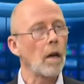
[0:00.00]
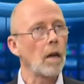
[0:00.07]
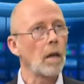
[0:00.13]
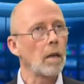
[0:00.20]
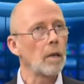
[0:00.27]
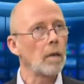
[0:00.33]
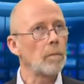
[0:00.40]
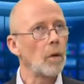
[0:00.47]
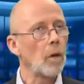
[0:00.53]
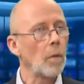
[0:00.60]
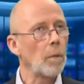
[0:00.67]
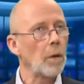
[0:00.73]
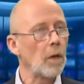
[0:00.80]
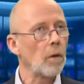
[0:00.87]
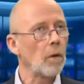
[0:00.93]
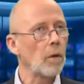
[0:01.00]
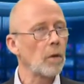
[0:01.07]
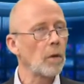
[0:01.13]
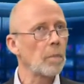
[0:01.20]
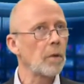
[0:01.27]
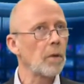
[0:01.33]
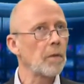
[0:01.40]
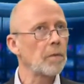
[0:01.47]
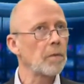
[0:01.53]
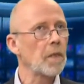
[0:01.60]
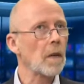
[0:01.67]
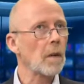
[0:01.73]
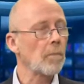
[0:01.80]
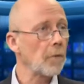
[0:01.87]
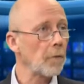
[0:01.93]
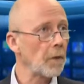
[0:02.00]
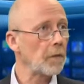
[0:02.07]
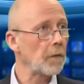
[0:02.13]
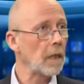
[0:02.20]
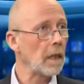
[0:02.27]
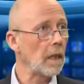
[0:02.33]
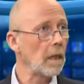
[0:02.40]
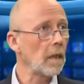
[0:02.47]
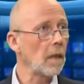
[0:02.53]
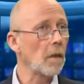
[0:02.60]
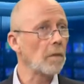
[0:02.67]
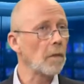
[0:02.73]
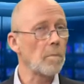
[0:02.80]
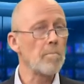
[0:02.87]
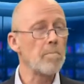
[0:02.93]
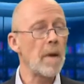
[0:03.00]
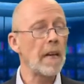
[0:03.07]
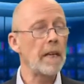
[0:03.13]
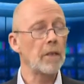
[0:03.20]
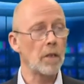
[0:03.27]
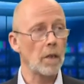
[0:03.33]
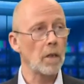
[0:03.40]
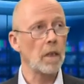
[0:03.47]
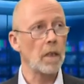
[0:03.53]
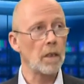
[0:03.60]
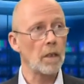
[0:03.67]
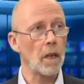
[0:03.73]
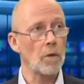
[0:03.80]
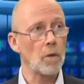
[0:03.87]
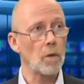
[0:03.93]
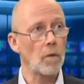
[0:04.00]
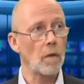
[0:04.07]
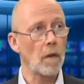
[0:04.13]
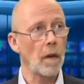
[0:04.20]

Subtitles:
a lobbying group of some 50 of the major industrial